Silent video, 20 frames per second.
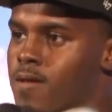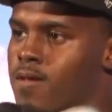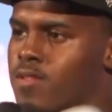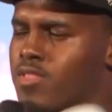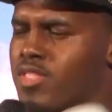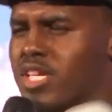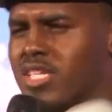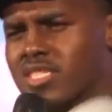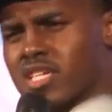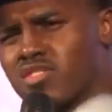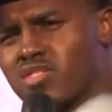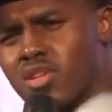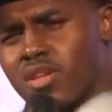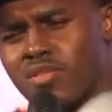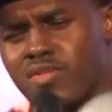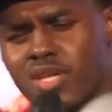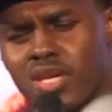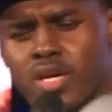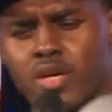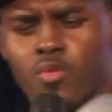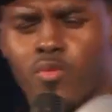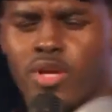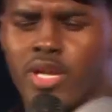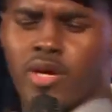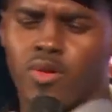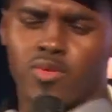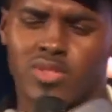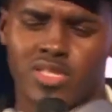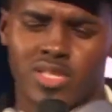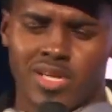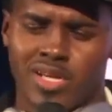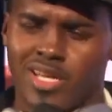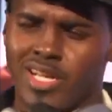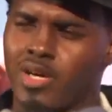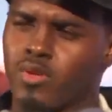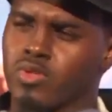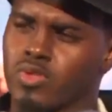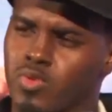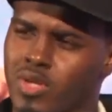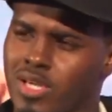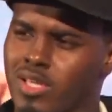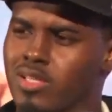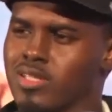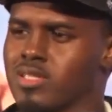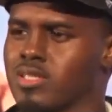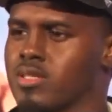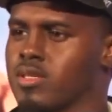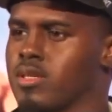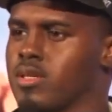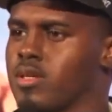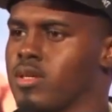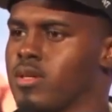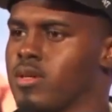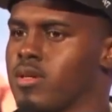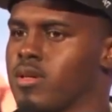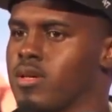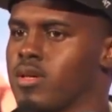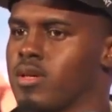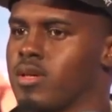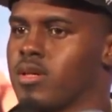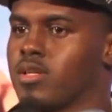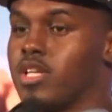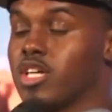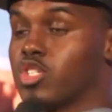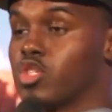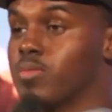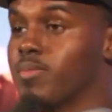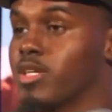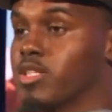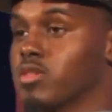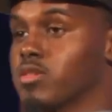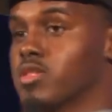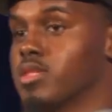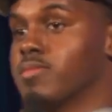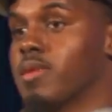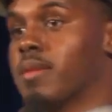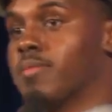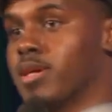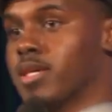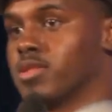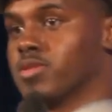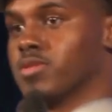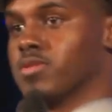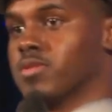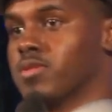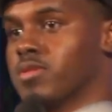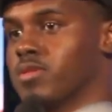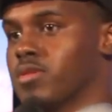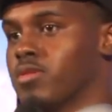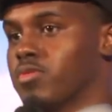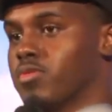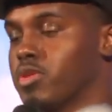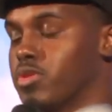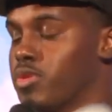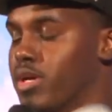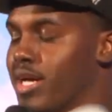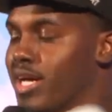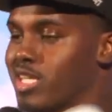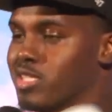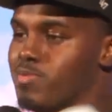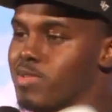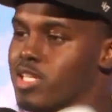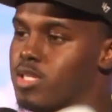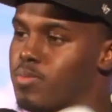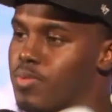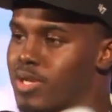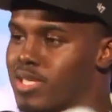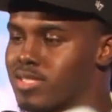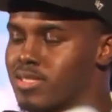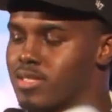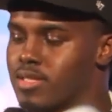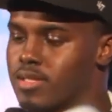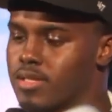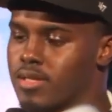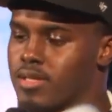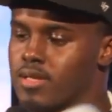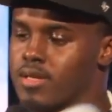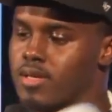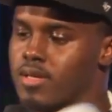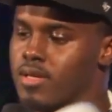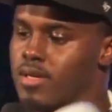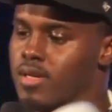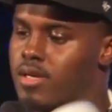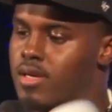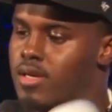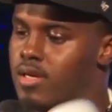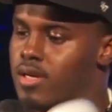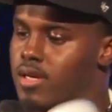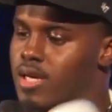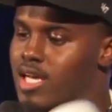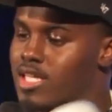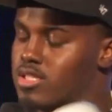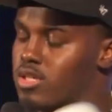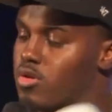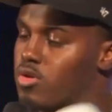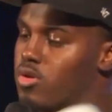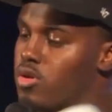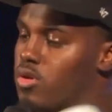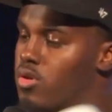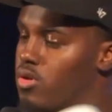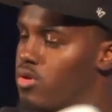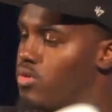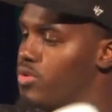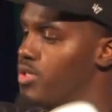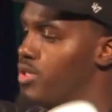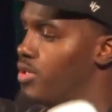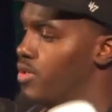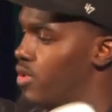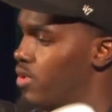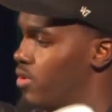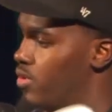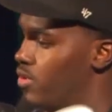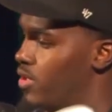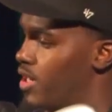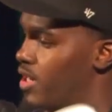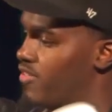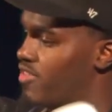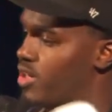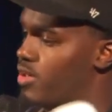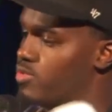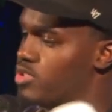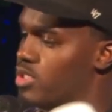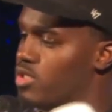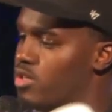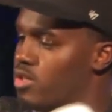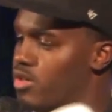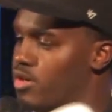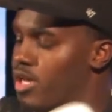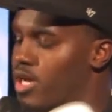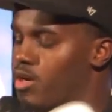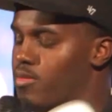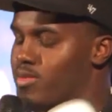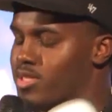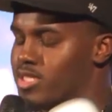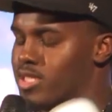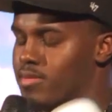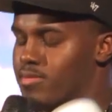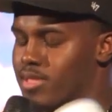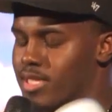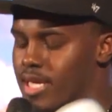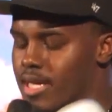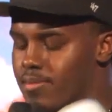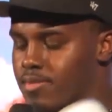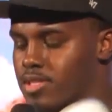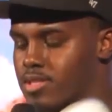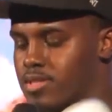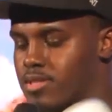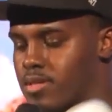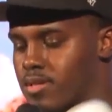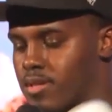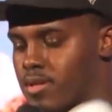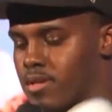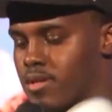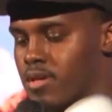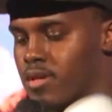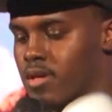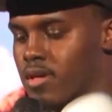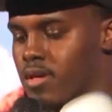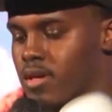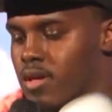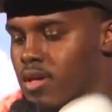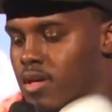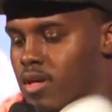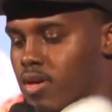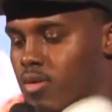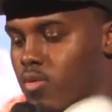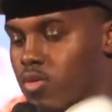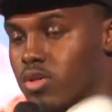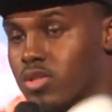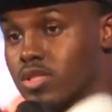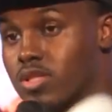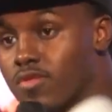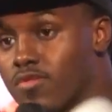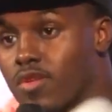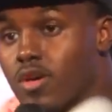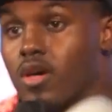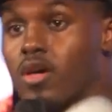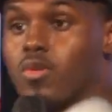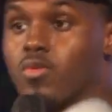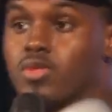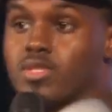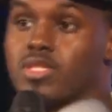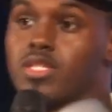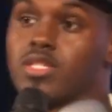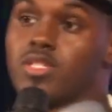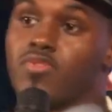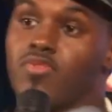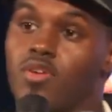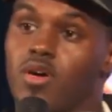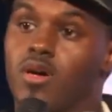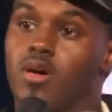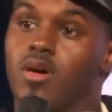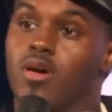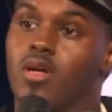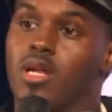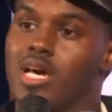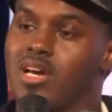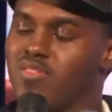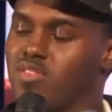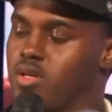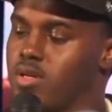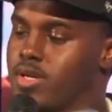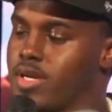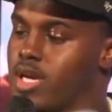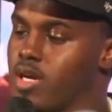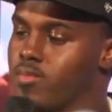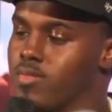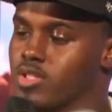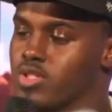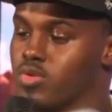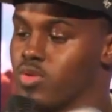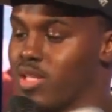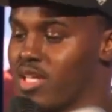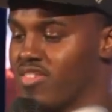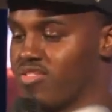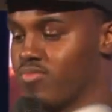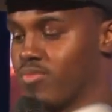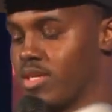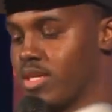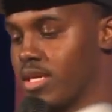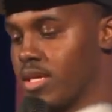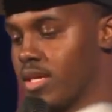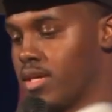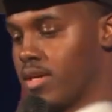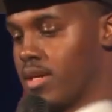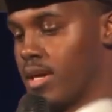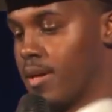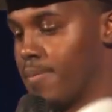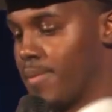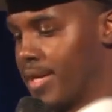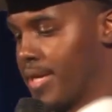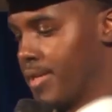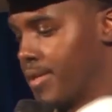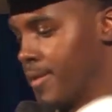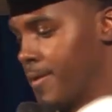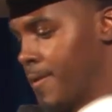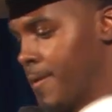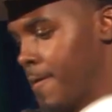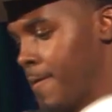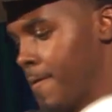Things I should have done when I was young and I was reckless, detrimental to my mental, regret has me depressed in. As I grow older and older, I've come to learn how much I'm damaged. Worst of all was this fall, I've learned how much you left me abandoned.